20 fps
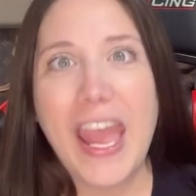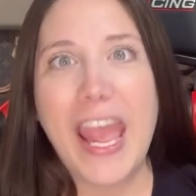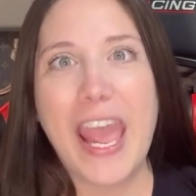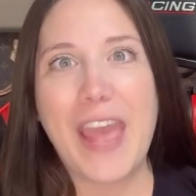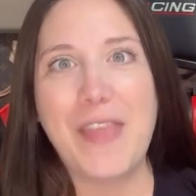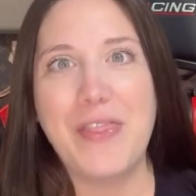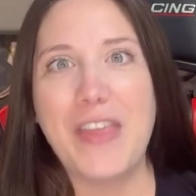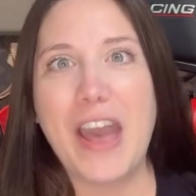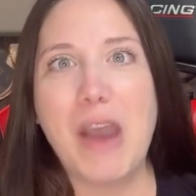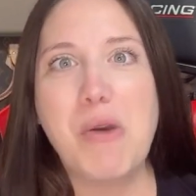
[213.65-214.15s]

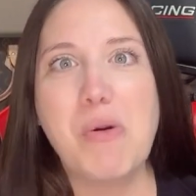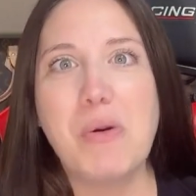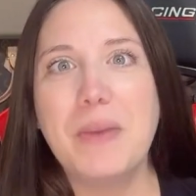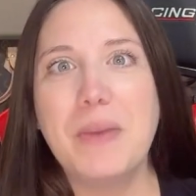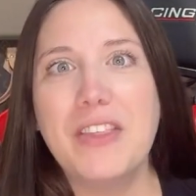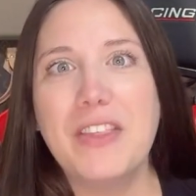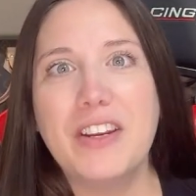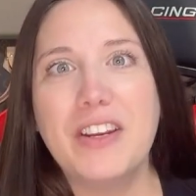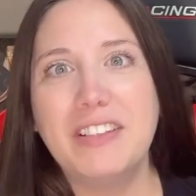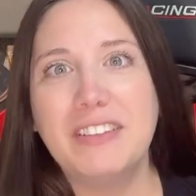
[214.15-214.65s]
And that will
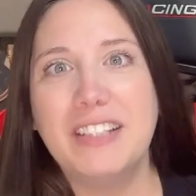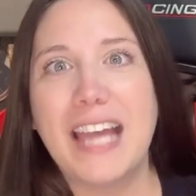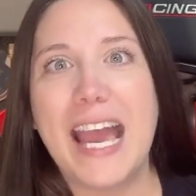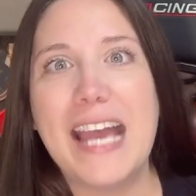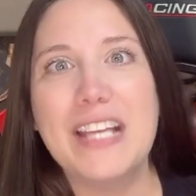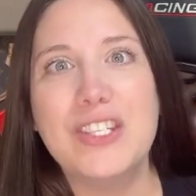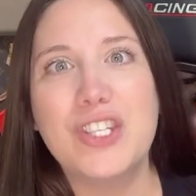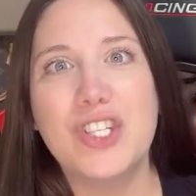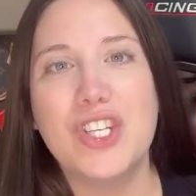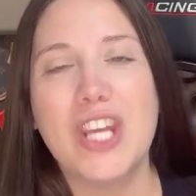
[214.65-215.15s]
be their
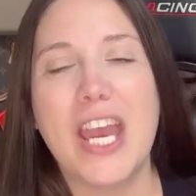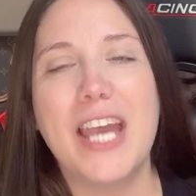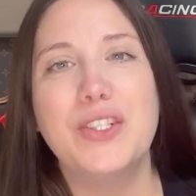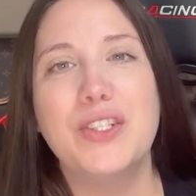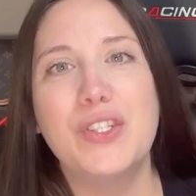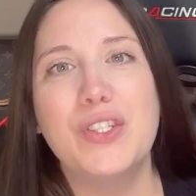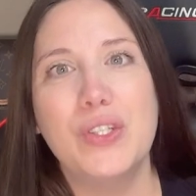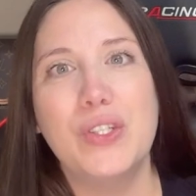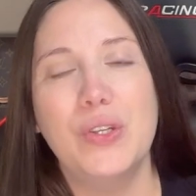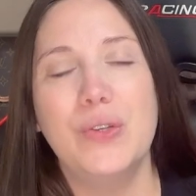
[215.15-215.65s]
last
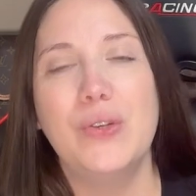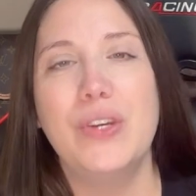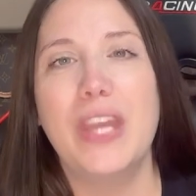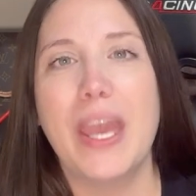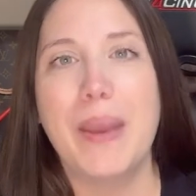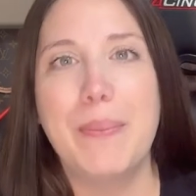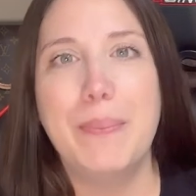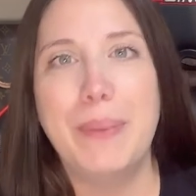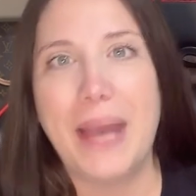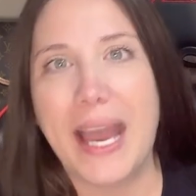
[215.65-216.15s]
chance to
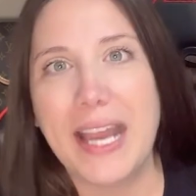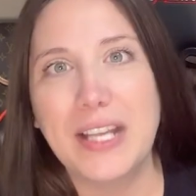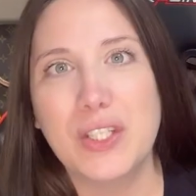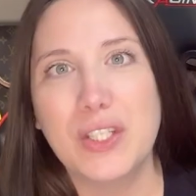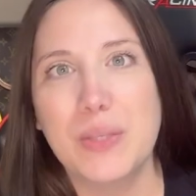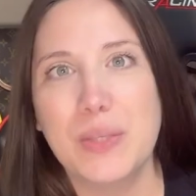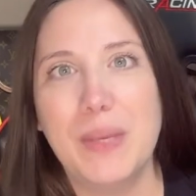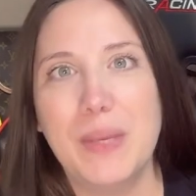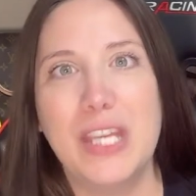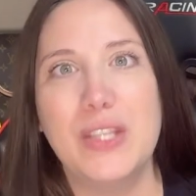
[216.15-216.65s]
get back
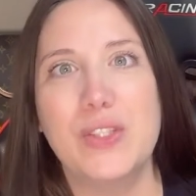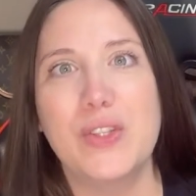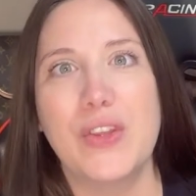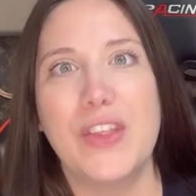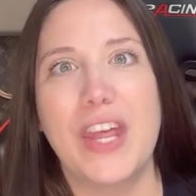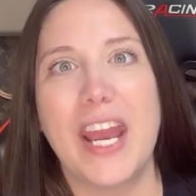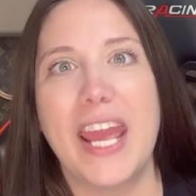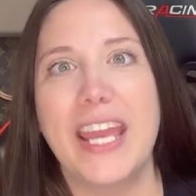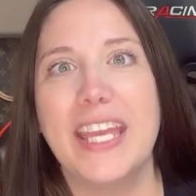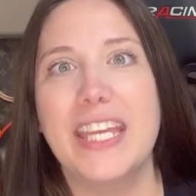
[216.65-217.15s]
to me so
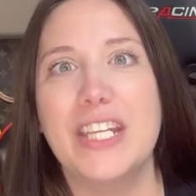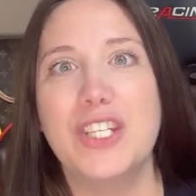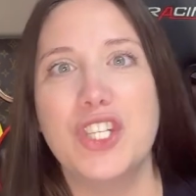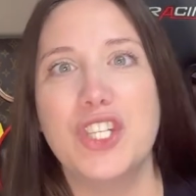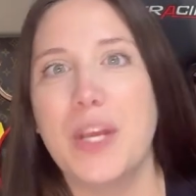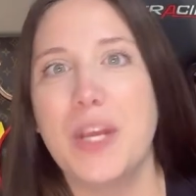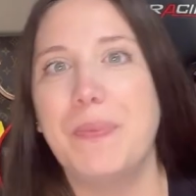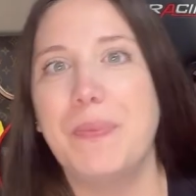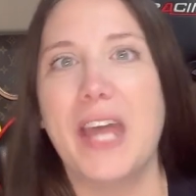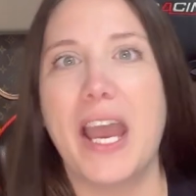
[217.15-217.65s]
that I can
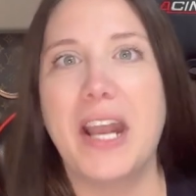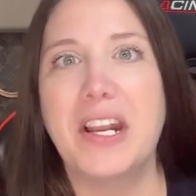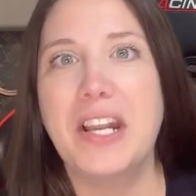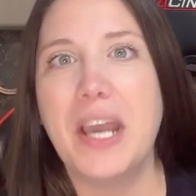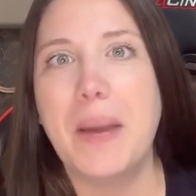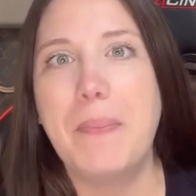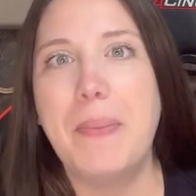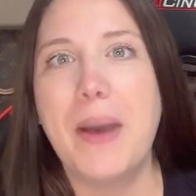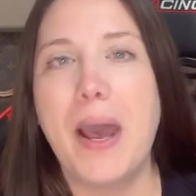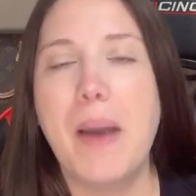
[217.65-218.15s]
ship that
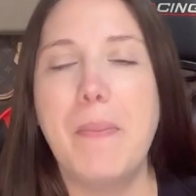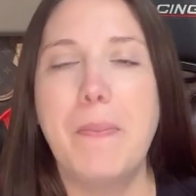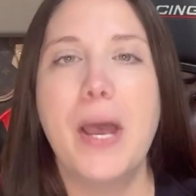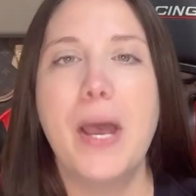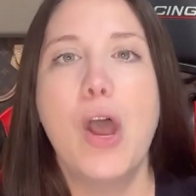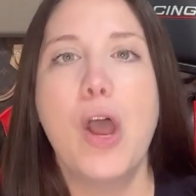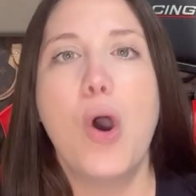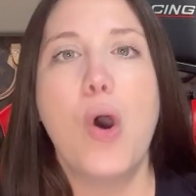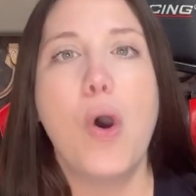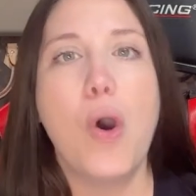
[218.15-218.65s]
cup up,
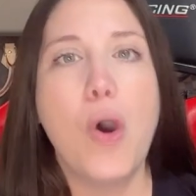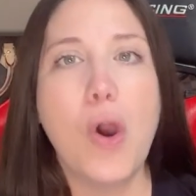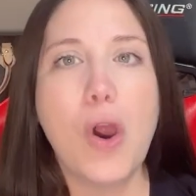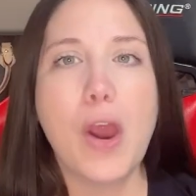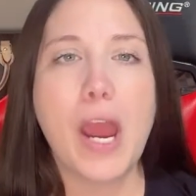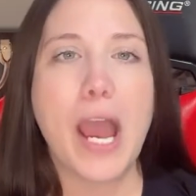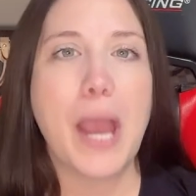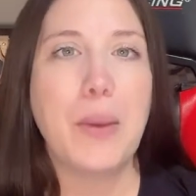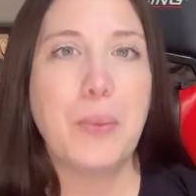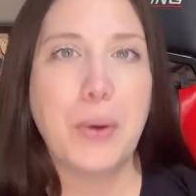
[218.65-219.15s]

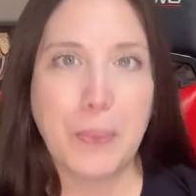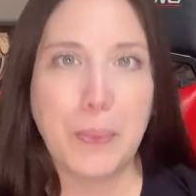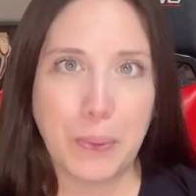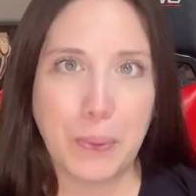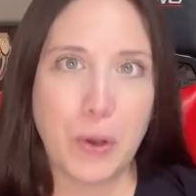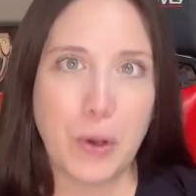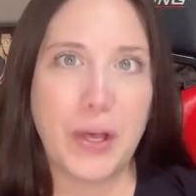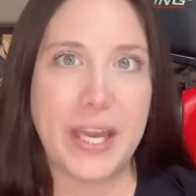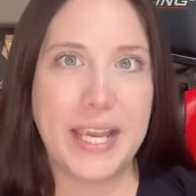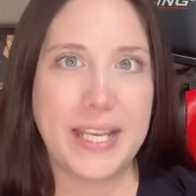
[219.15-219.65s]
or I will
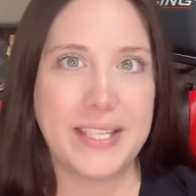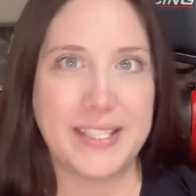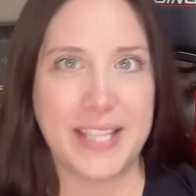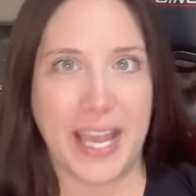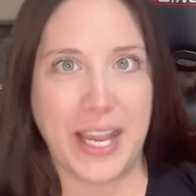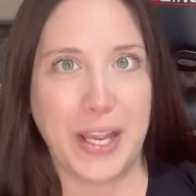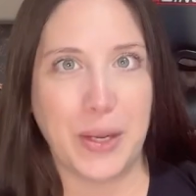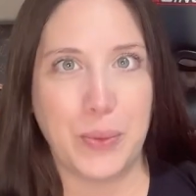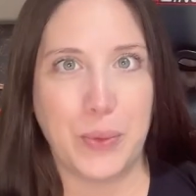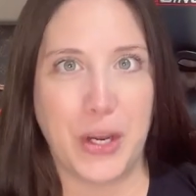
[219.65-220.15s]
pull a
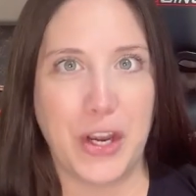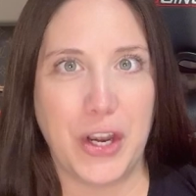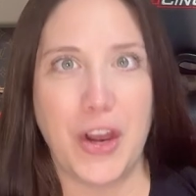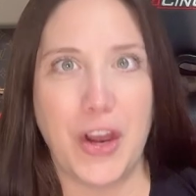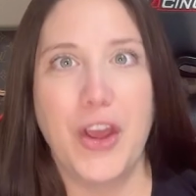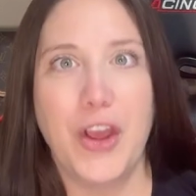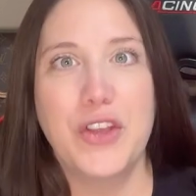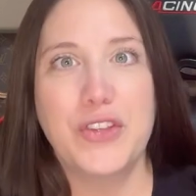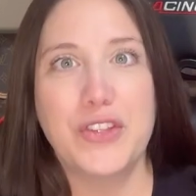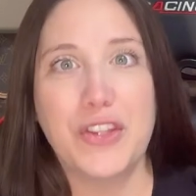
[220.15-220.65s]
second winner.
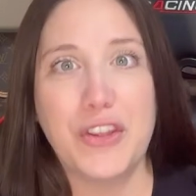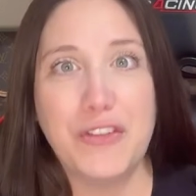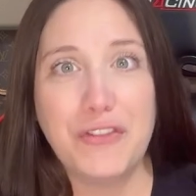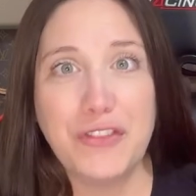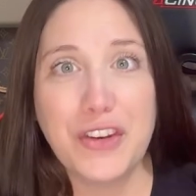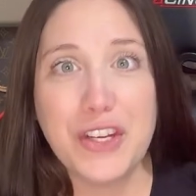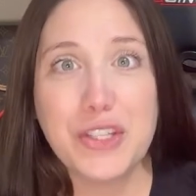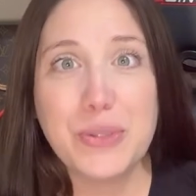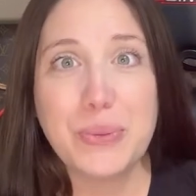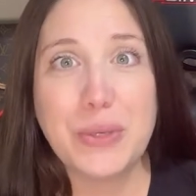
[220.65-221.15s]
So the
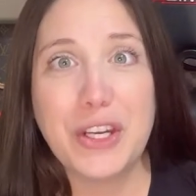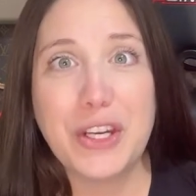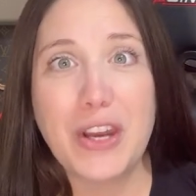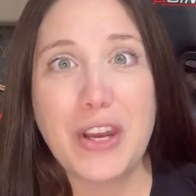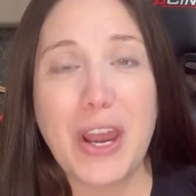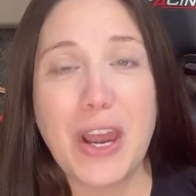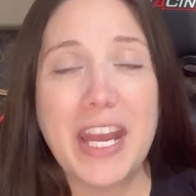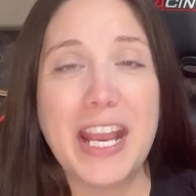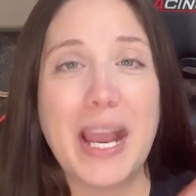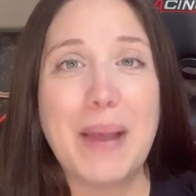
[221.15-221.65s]
first winner
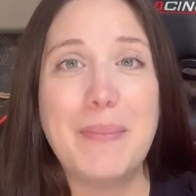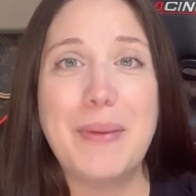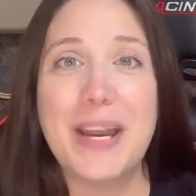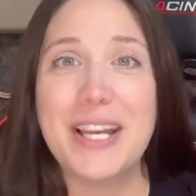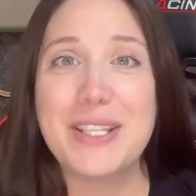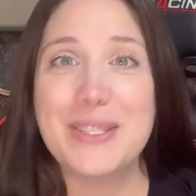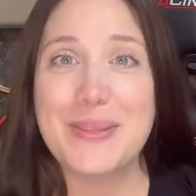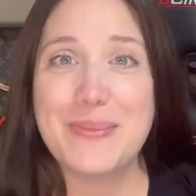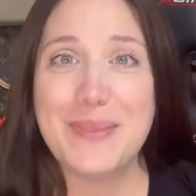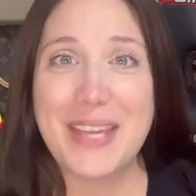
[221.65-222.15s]
already got
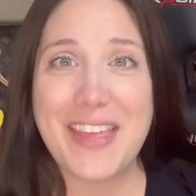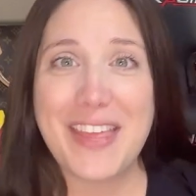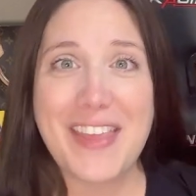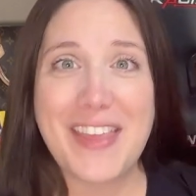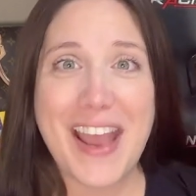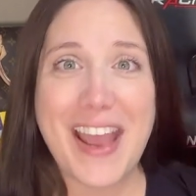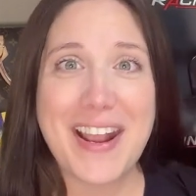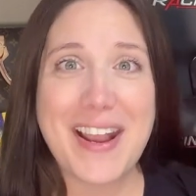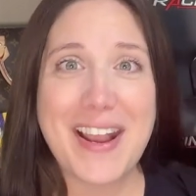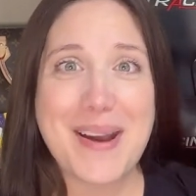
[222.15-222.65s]
back to me and
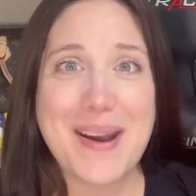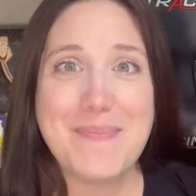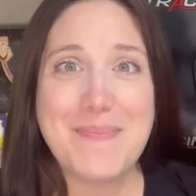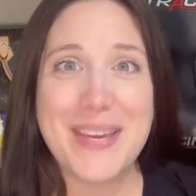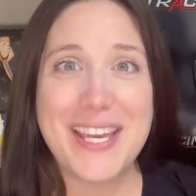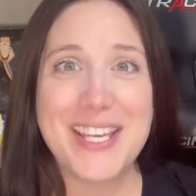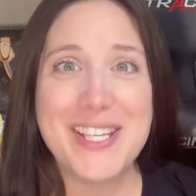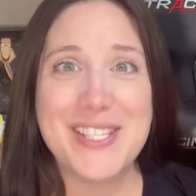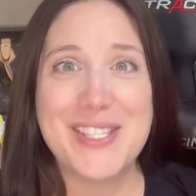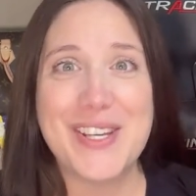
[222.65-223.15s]
that cup
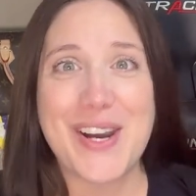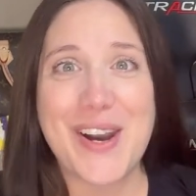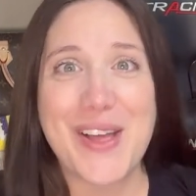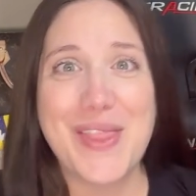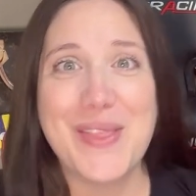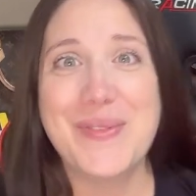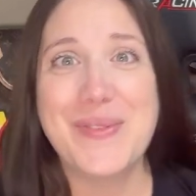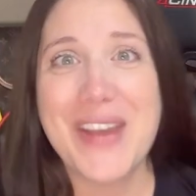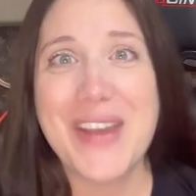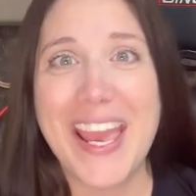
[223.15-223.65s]
is on
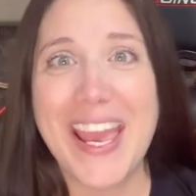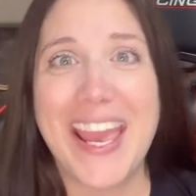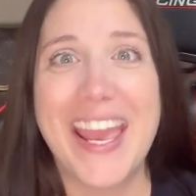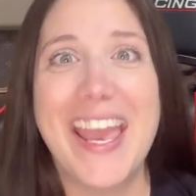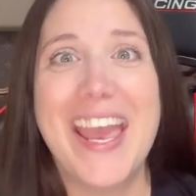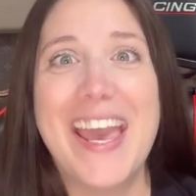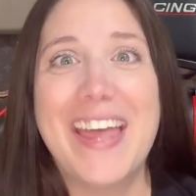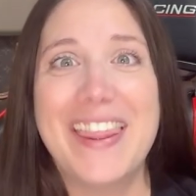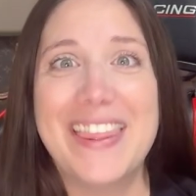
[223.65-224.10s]
the way.